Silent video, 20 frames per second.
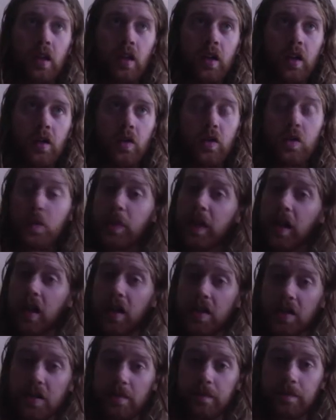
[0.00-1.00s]
which will be
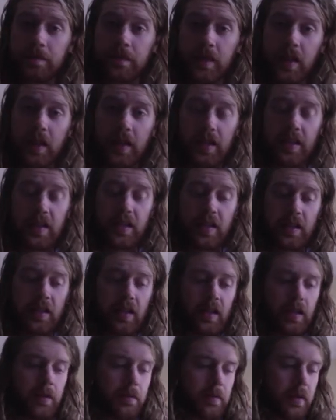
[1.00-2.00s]
awesome. I'm going to see
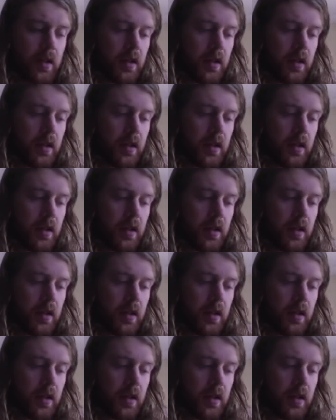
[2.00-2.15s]
them,